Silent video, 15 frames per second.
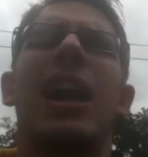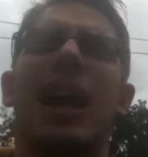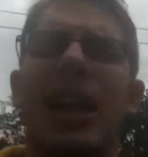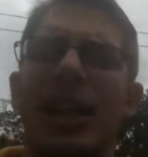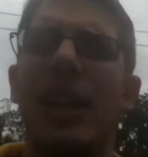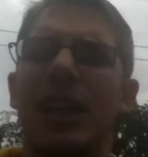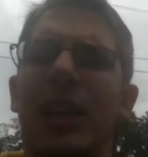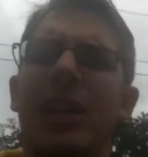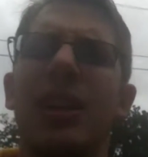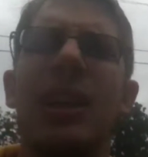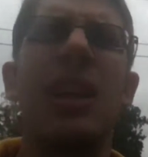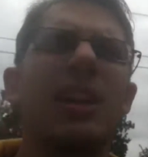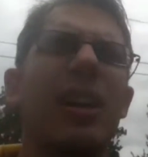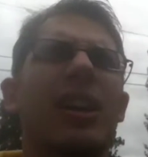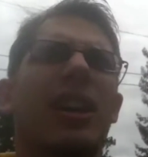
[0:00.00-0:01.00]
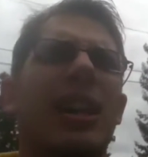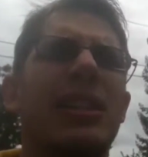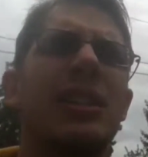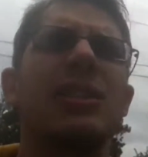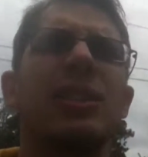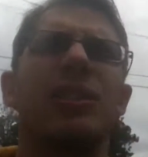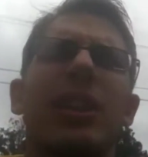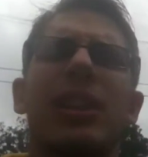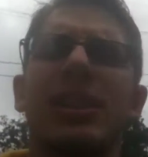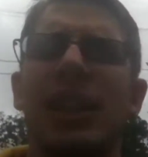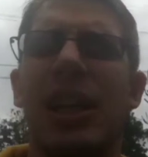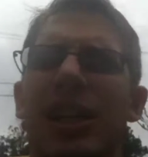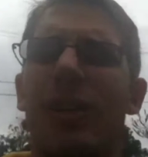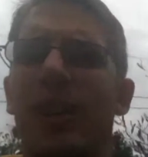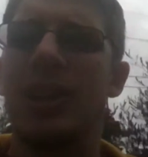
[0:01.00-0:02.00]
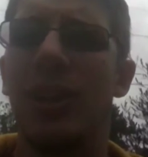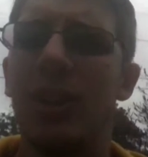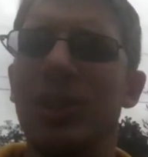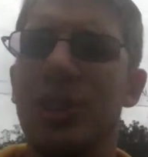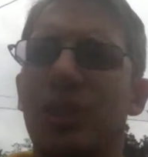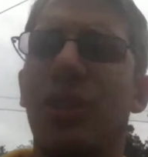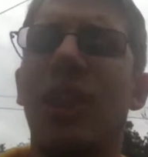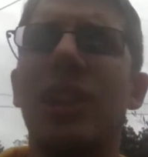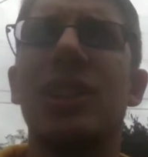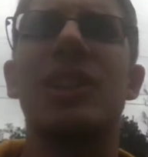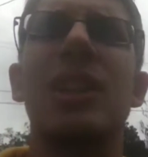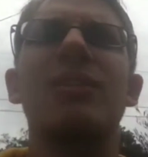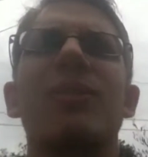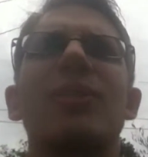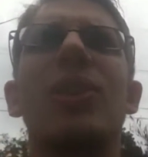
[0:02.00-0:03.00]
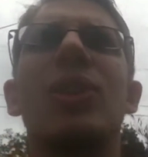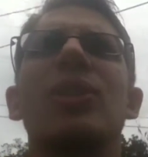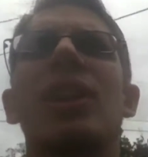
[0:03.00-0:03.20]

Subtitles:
and then as I dragged it out, it got scratched even more,